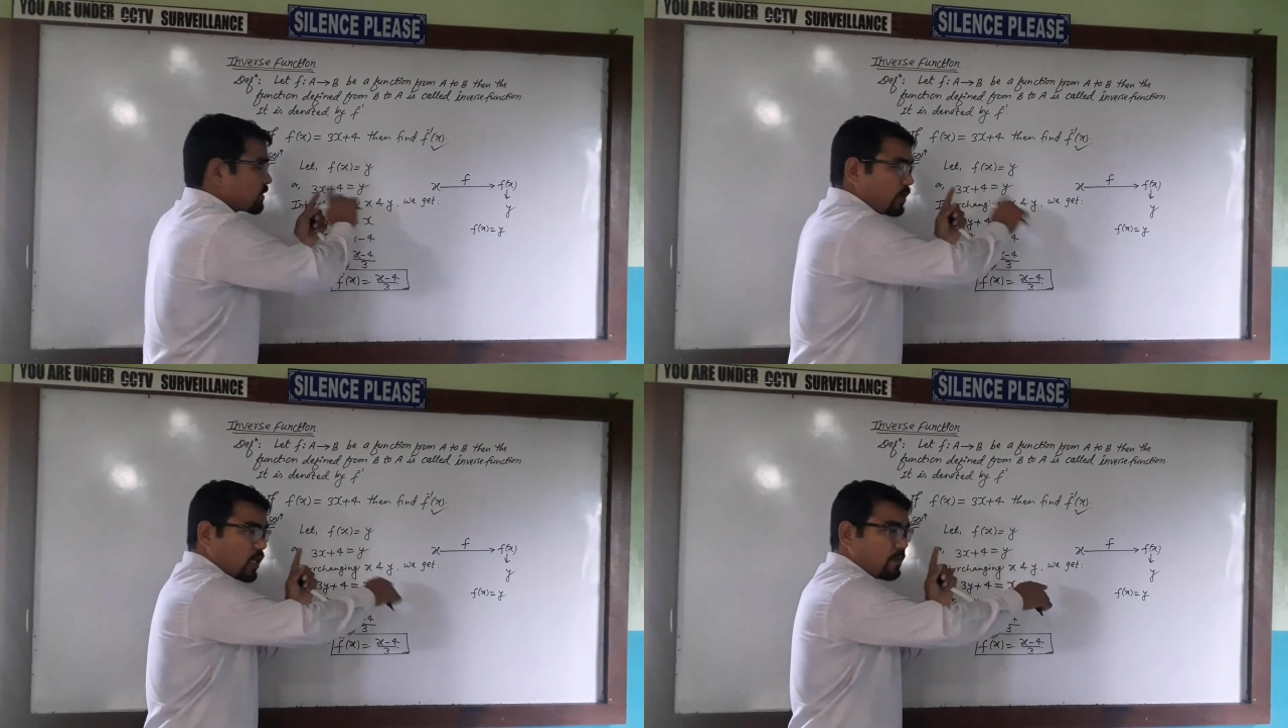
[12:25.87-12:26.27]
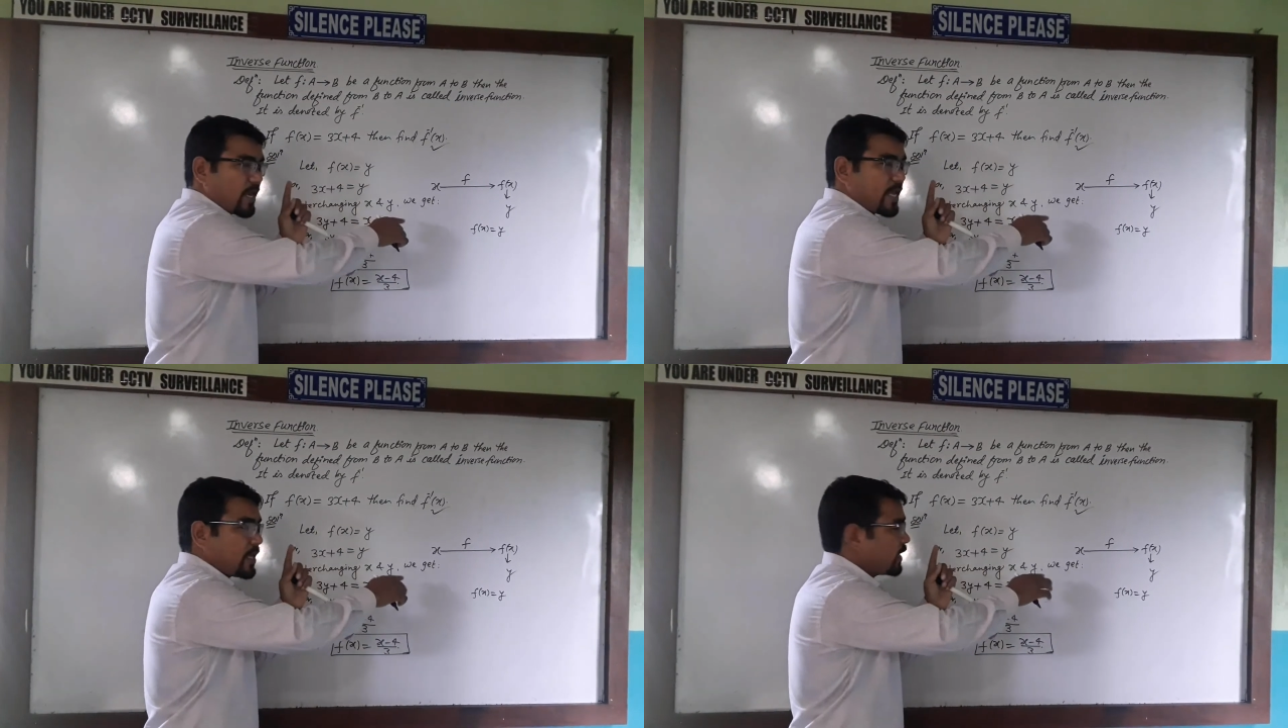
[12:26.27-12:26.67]

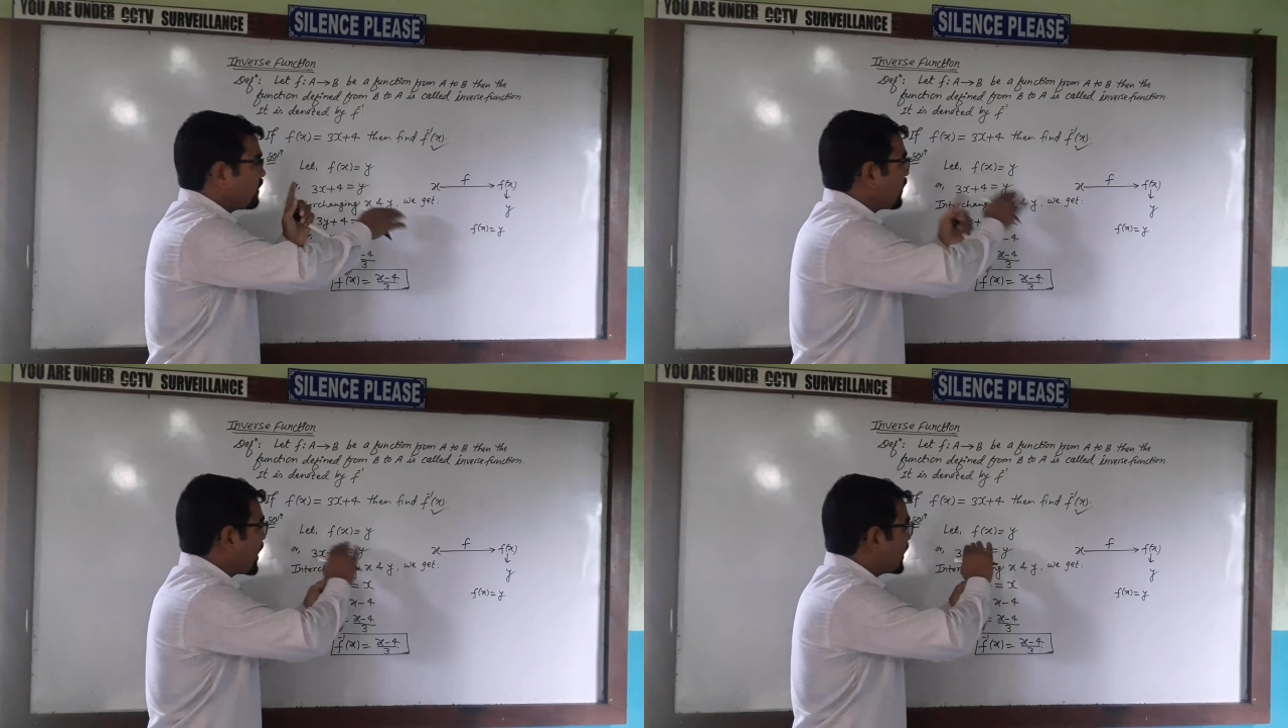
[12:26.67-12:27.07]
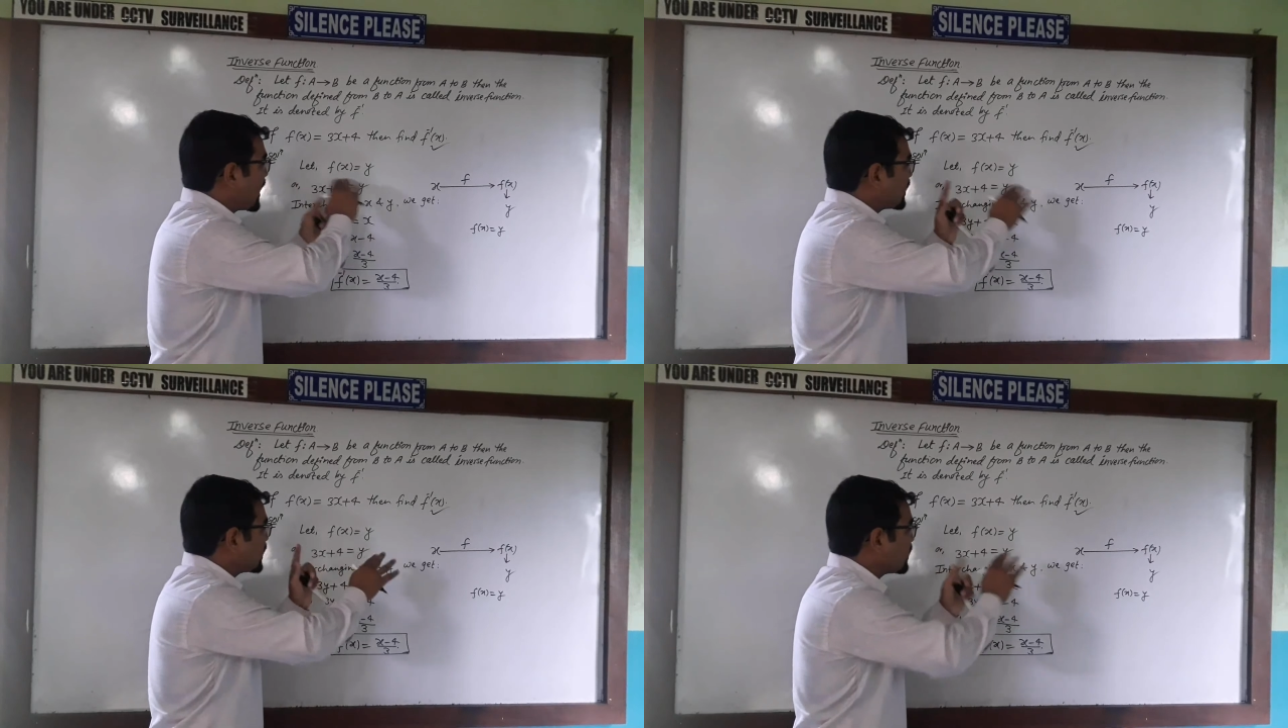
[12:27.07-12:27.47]
multiply, divide
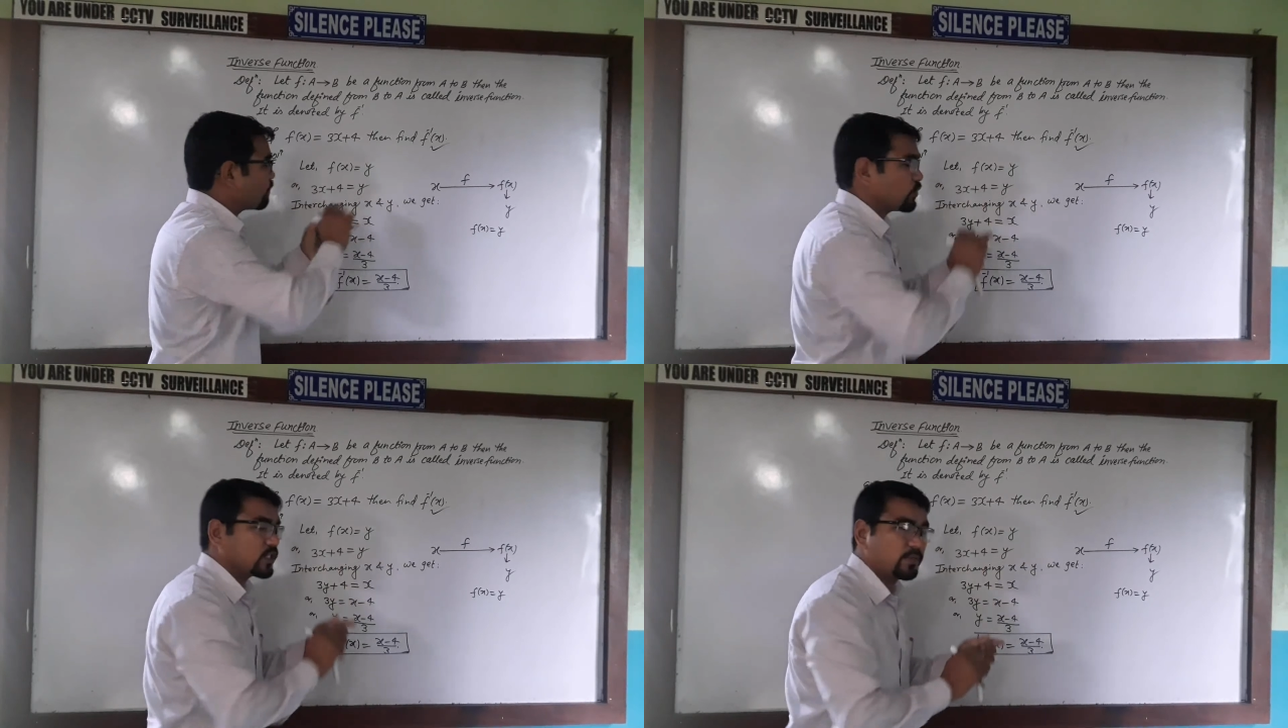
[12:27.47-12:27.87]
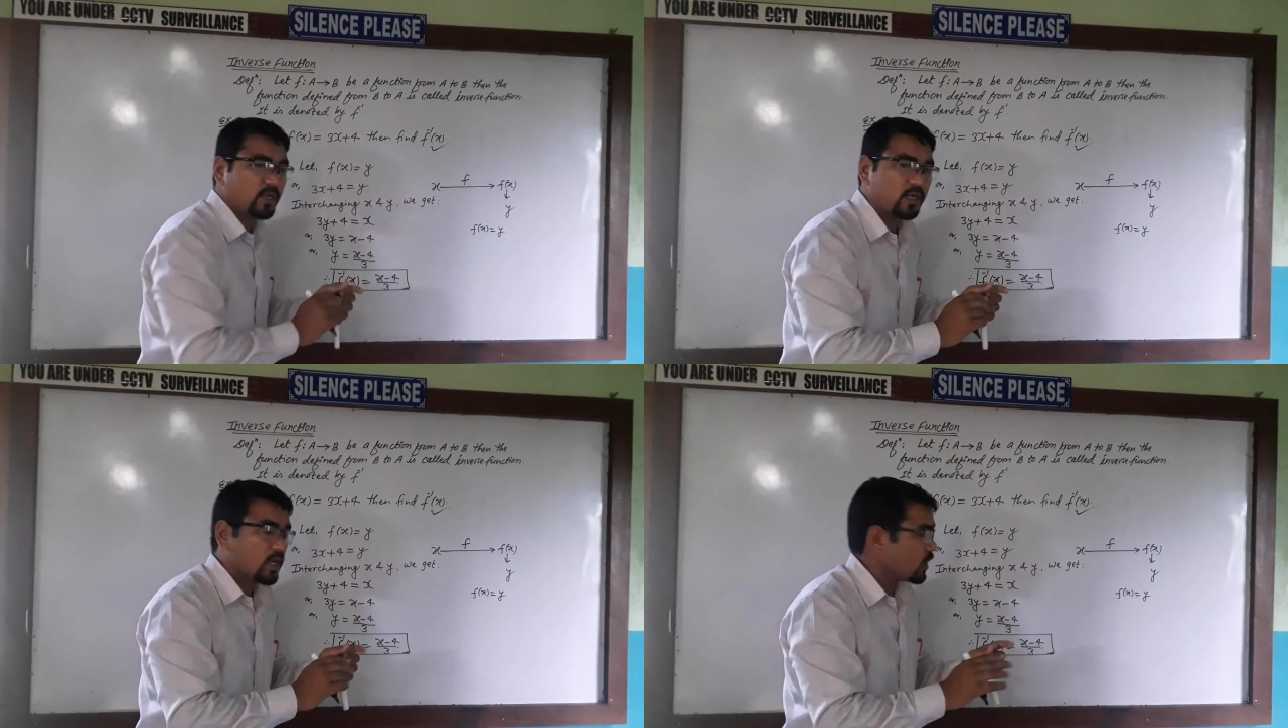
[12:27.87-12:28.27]
like this if
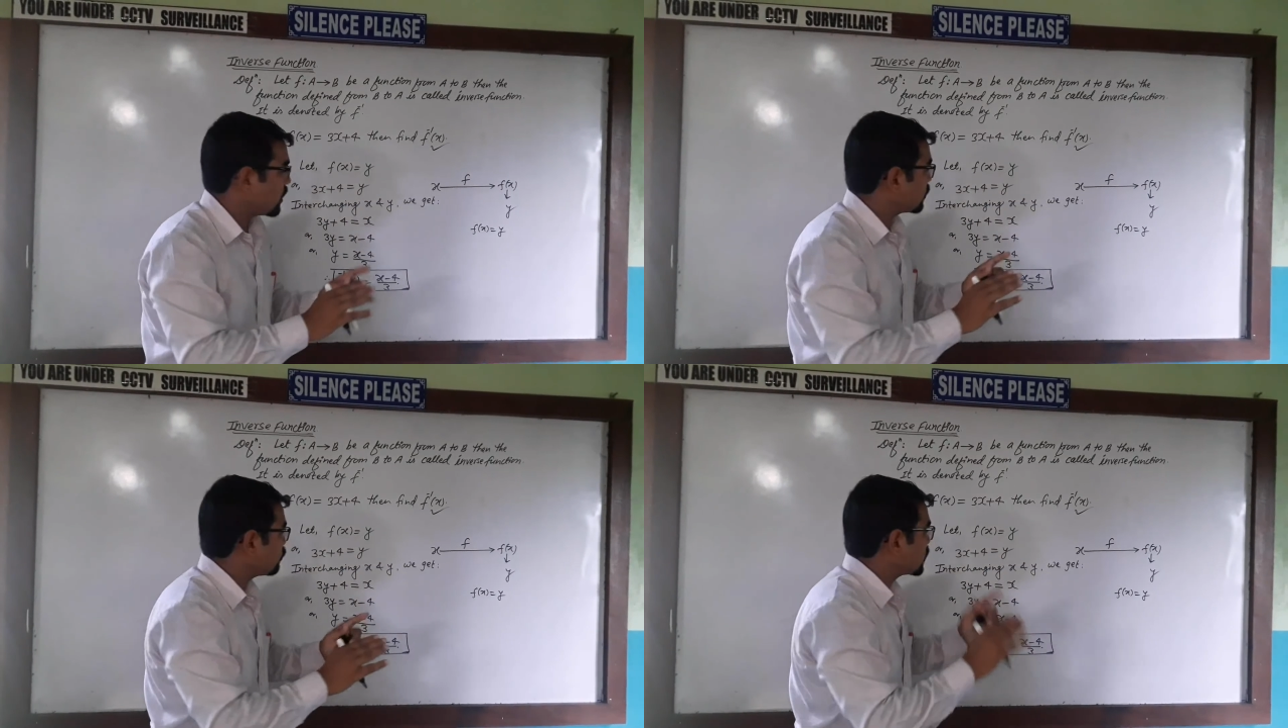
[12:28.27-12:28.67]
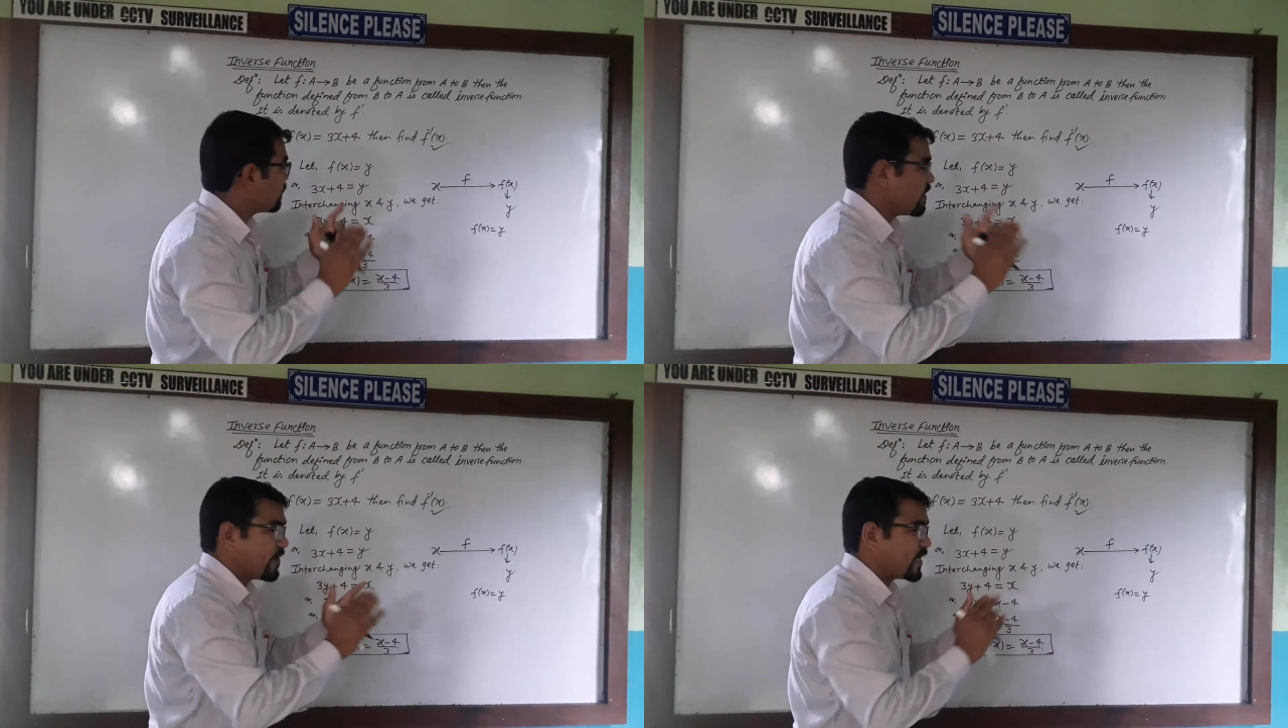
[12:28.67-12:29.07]
possible to
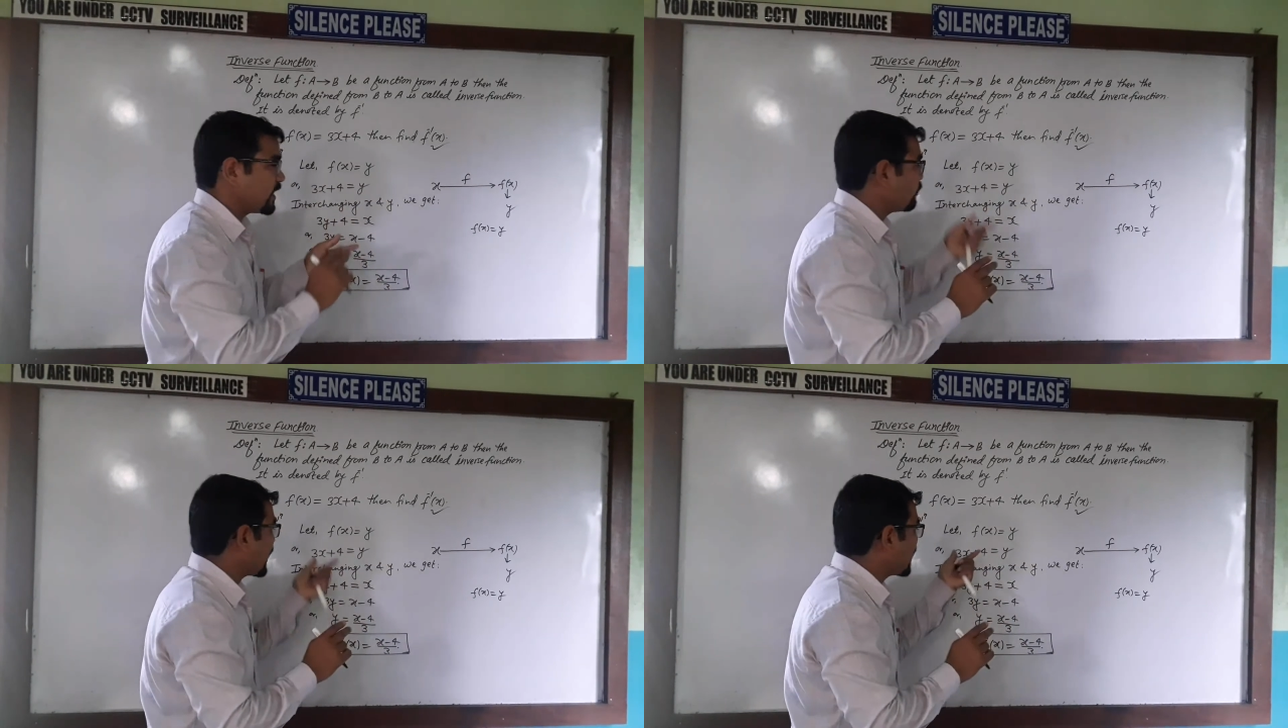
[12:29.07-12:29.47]
simplify, then we can